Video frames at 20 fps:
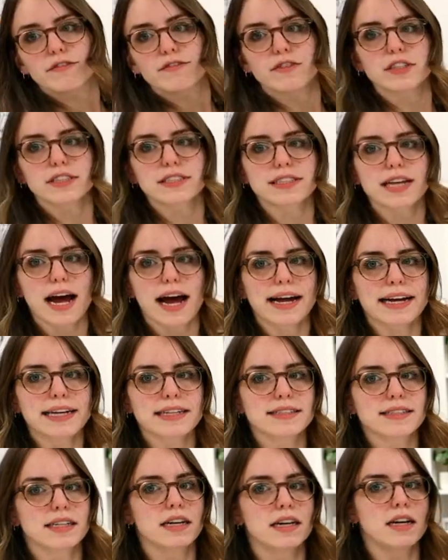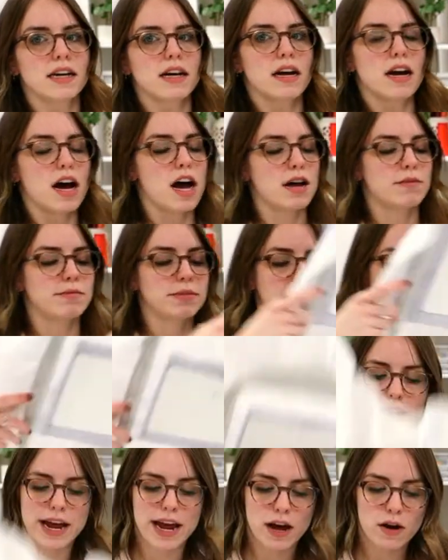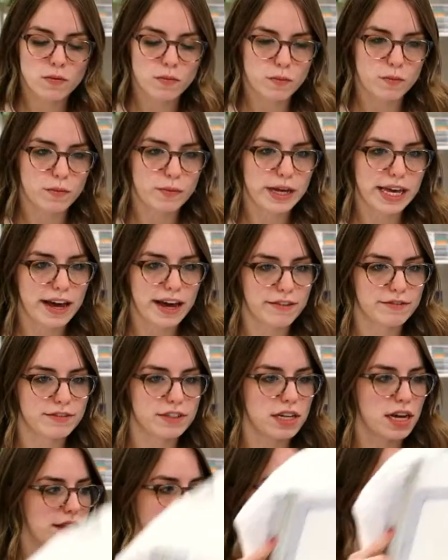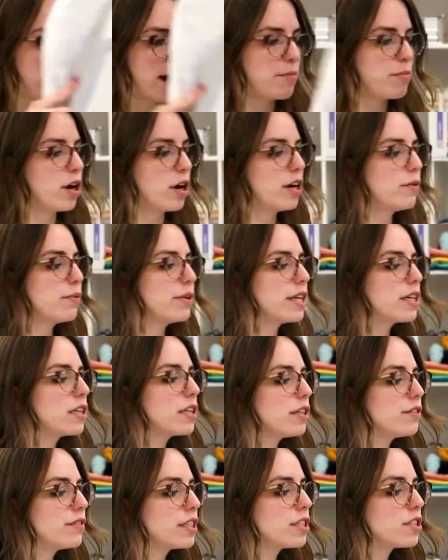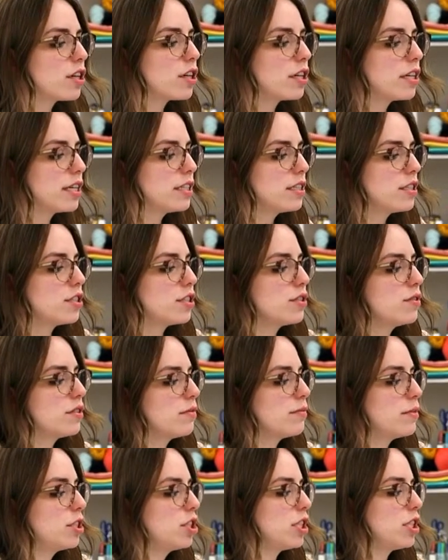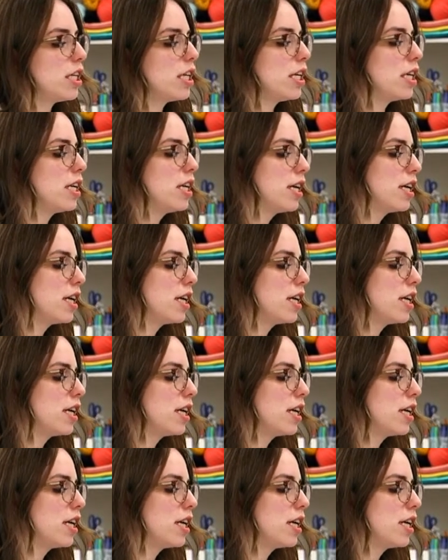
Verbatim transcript: for size. Um, so now we have done that part. We are going to return it to the machine.